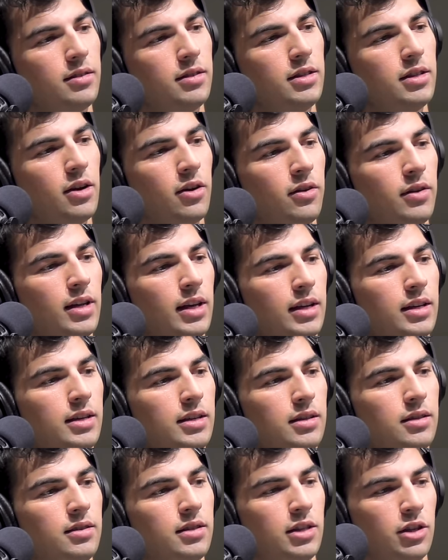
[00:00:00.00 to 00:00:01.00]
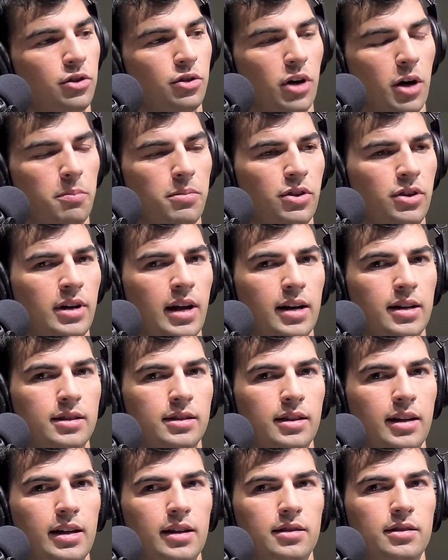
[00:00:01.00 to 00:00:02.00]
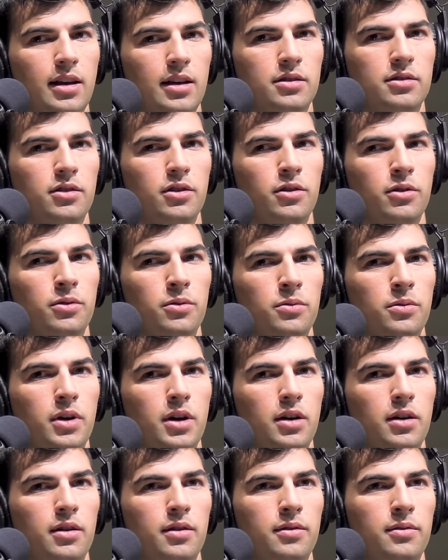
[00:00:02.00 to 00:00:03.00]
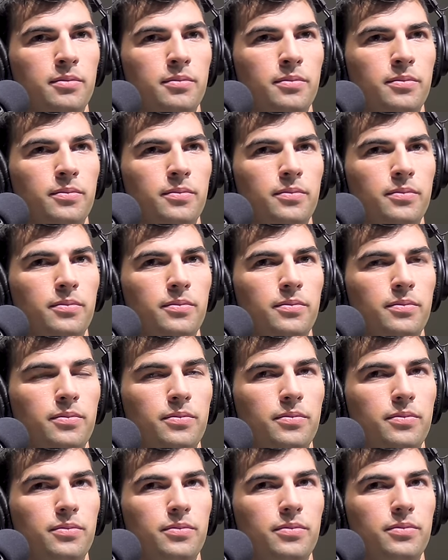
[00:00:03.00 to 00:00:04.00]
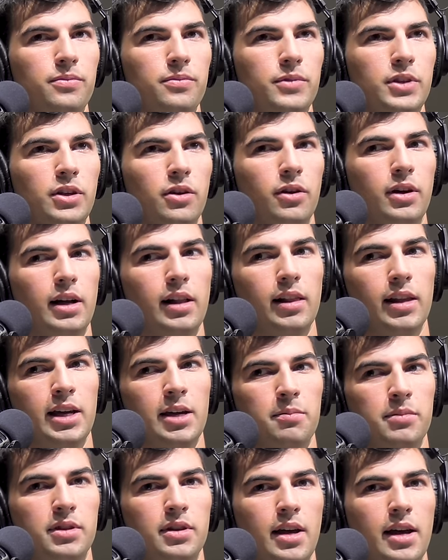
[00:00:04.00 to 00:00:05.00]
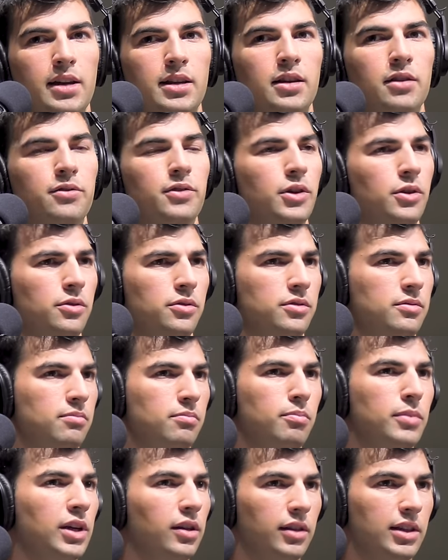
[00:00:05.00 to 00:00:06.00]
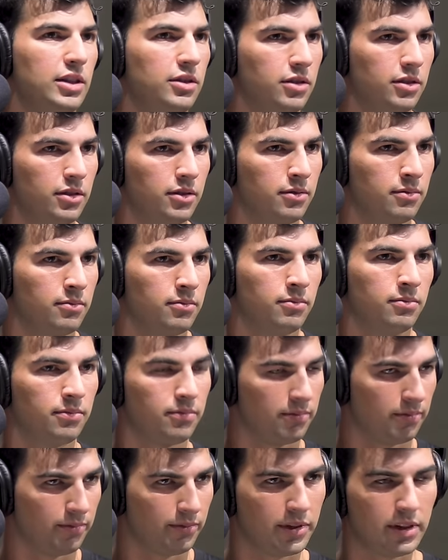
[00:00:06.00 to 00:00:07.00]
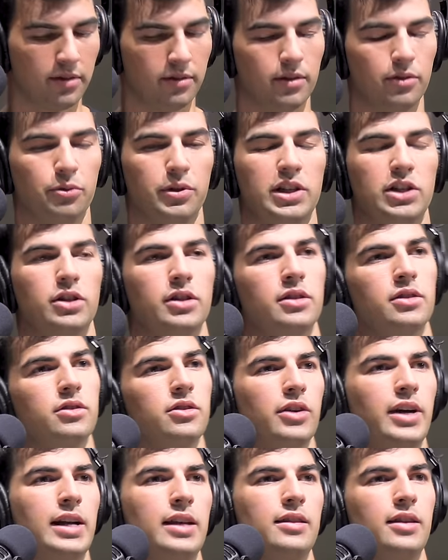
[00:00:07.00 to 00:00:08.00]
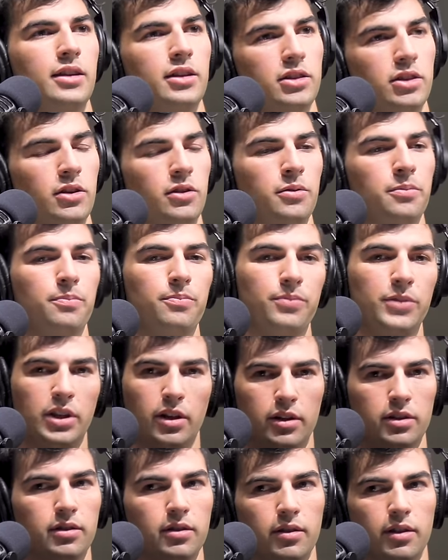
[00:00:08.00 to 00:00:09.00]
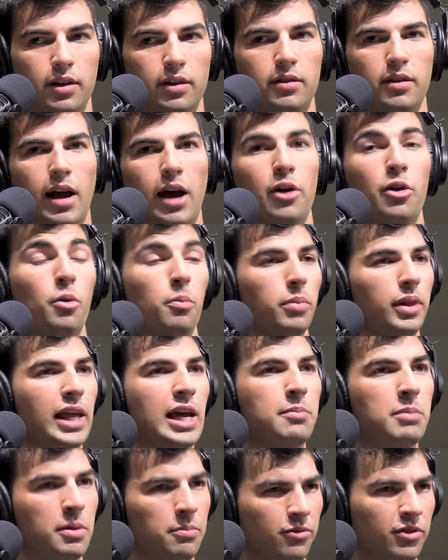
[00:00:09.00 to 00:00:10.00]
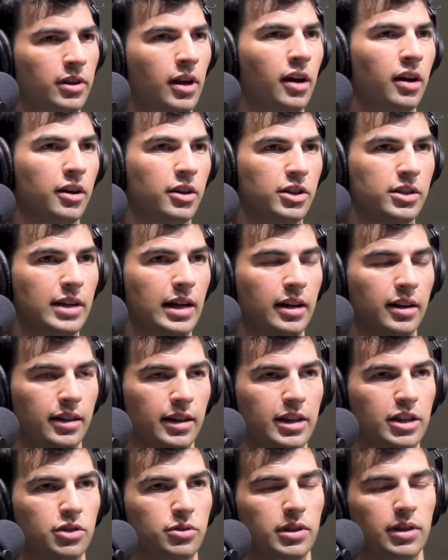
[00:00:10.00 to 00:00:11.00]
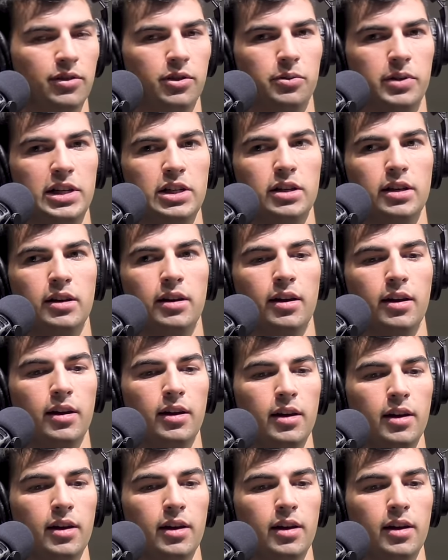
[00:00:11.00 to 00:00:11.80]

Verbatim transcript: you know, like he he grew up in the United States, has no um, you know claim to any of those Middle Eastern regions or anything. So you know, I don't blame him for not understanding the history of the region.